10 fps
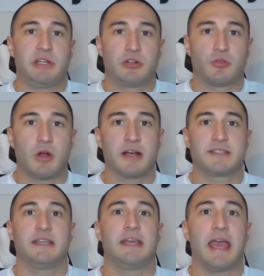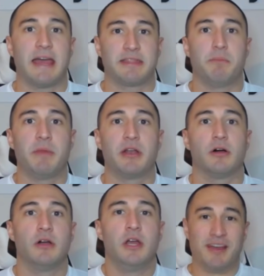crossing at the
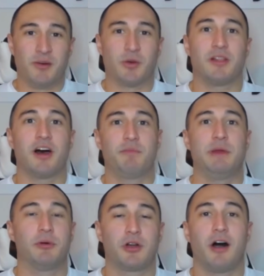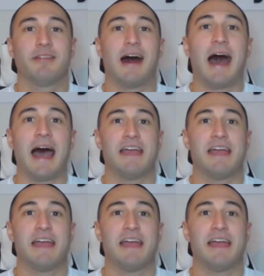middle, what a lot of people call the high